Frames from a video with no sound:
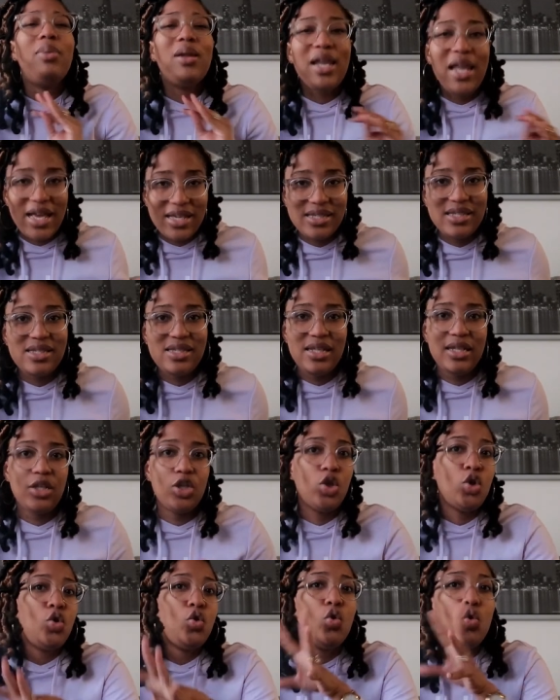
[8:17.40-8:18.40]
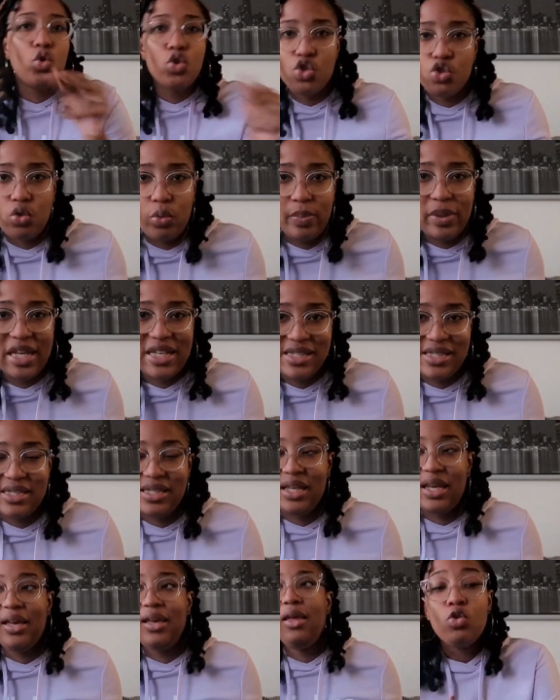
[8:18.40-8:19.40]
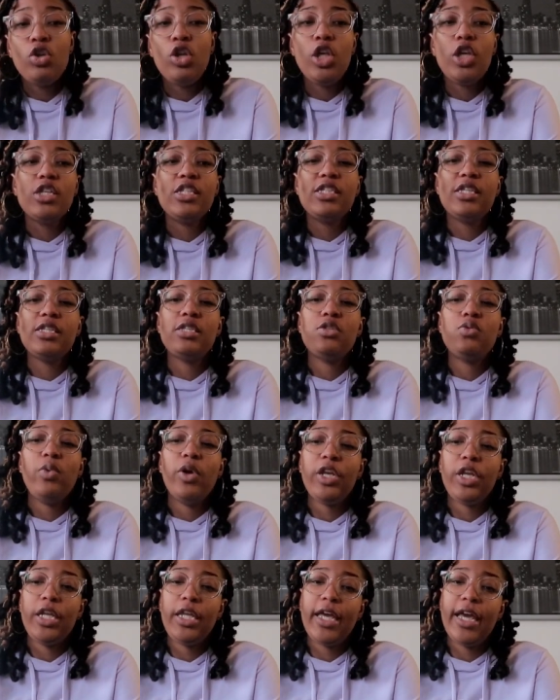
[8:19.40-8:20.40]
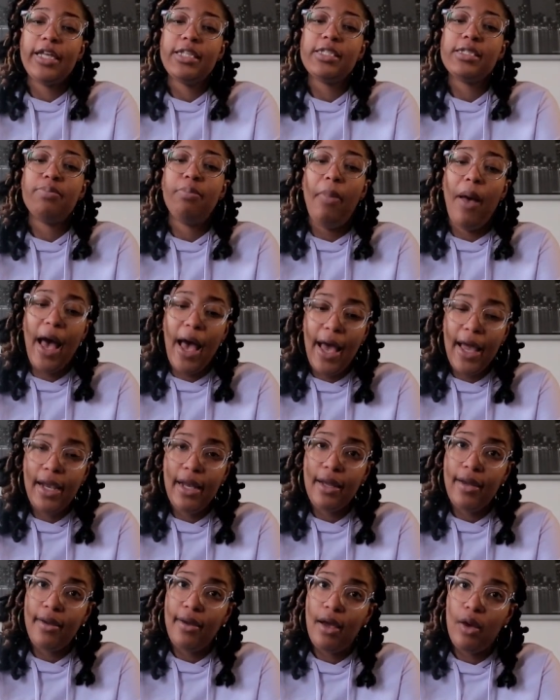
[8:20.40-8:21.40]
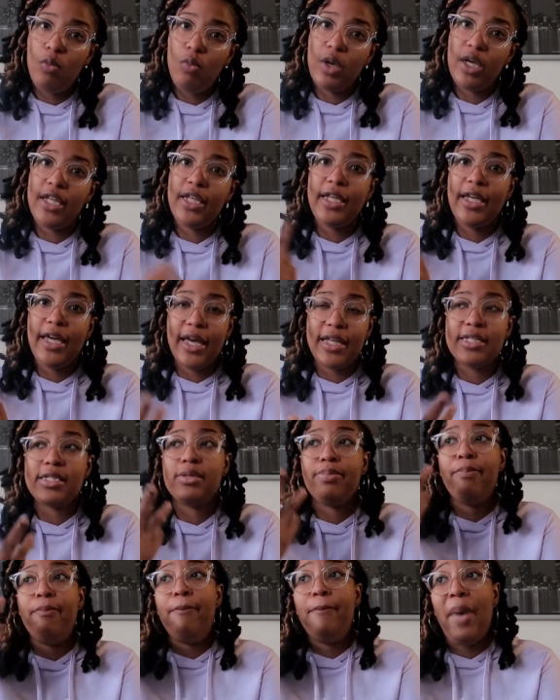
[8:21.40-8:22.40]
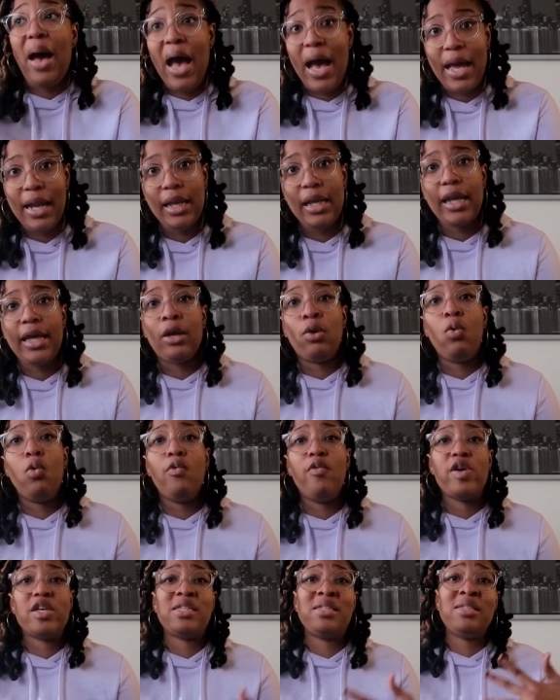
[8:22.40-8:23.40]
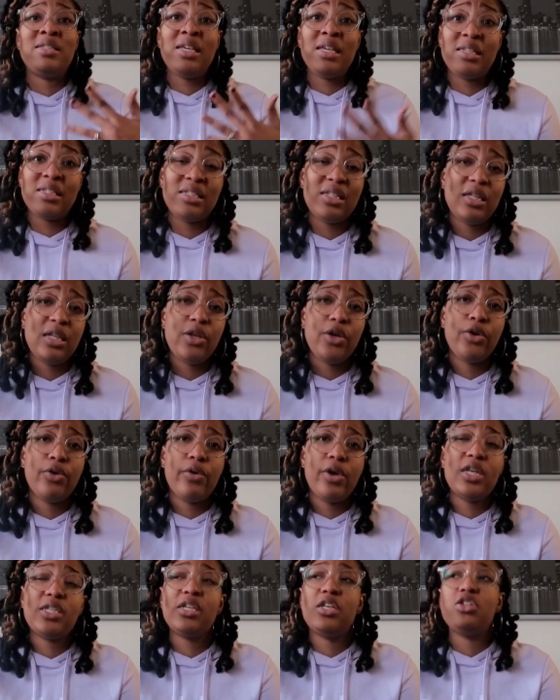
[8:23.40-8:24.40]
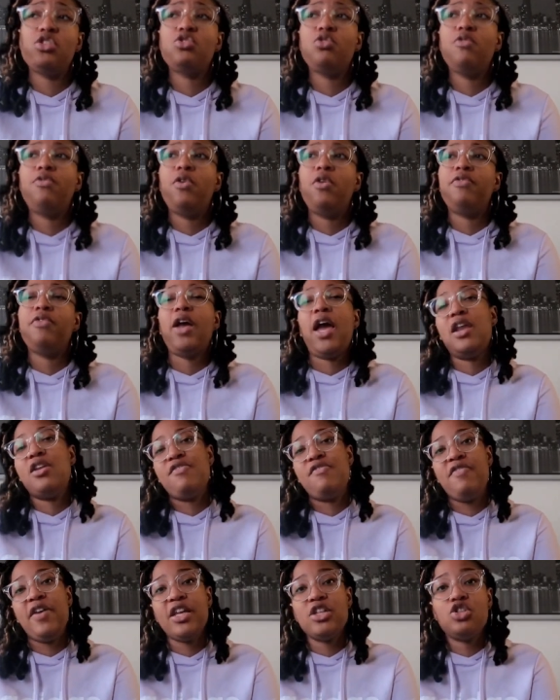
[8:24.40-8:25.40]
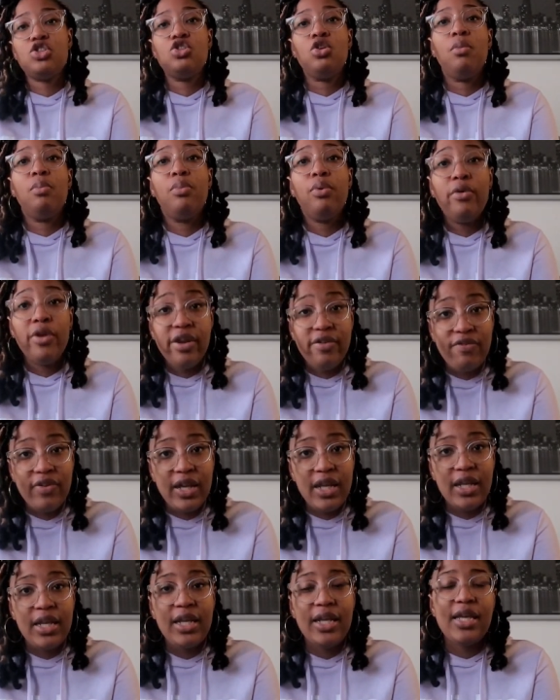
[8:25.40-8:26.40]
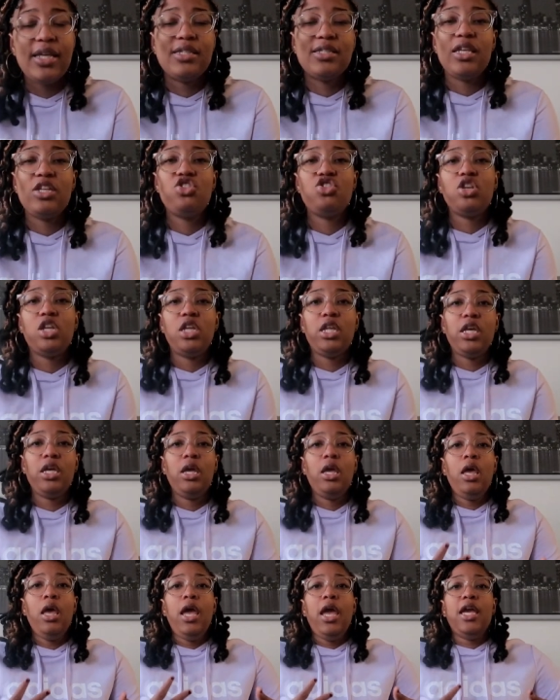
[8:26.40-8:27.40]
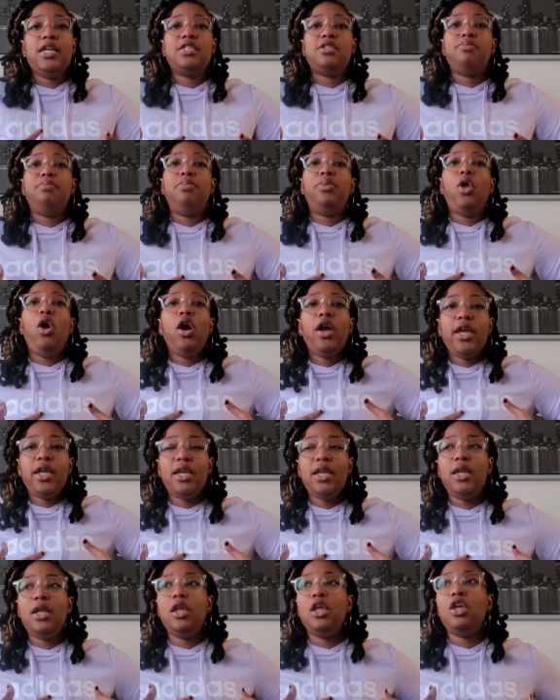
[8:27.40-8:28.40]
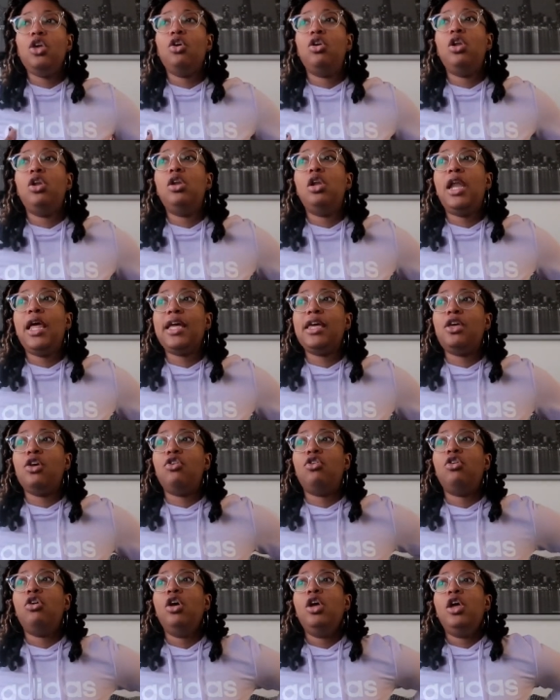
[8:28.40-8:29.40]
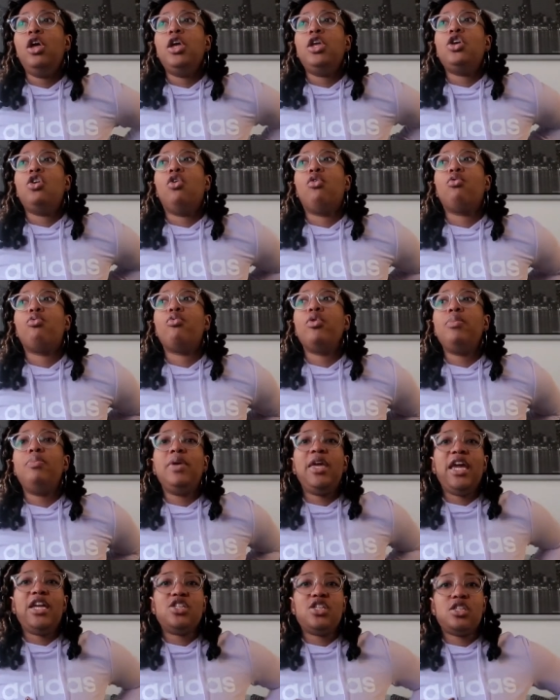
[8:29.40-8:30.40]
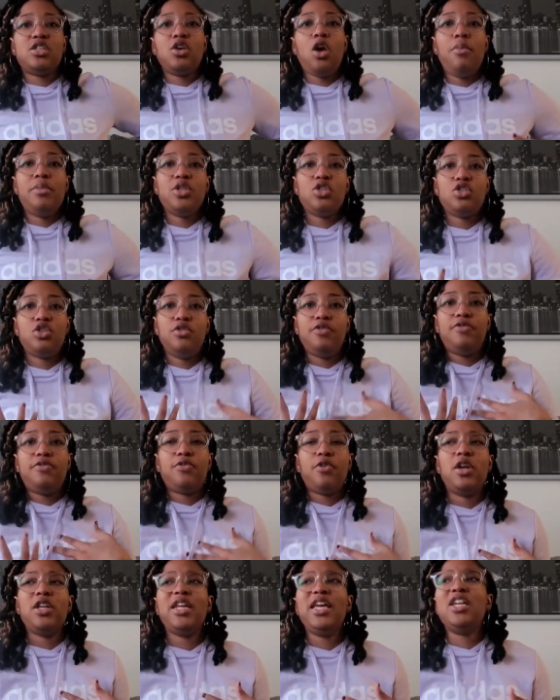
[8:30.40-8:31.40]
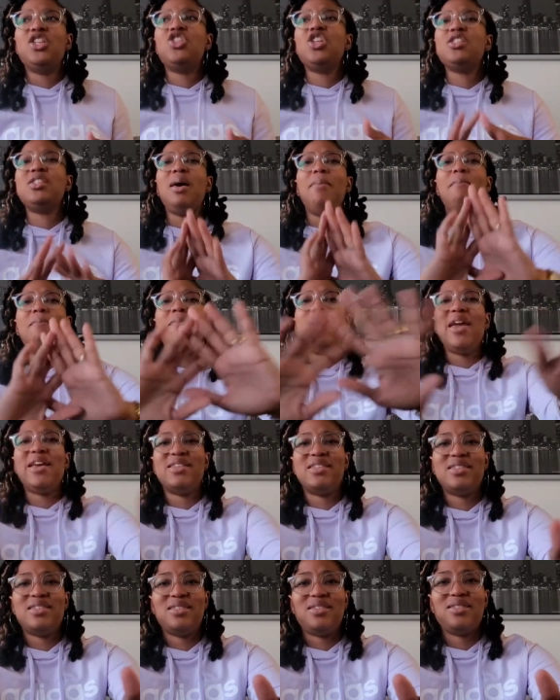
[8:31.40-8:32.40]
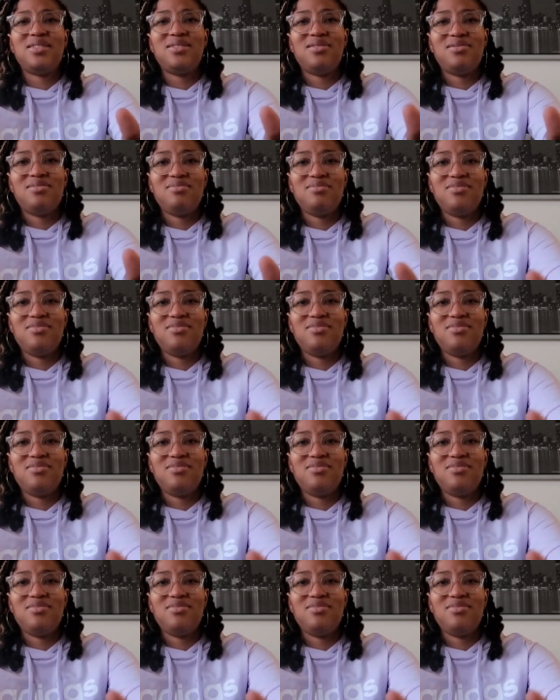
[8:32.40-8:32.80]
plastic no joke plastic scoliosis when it gets bad and when it gets bad like over 60 degrees and so forth can affect your breathing essentially it's blocking your like your your rib cage is coming to the front it's just a mess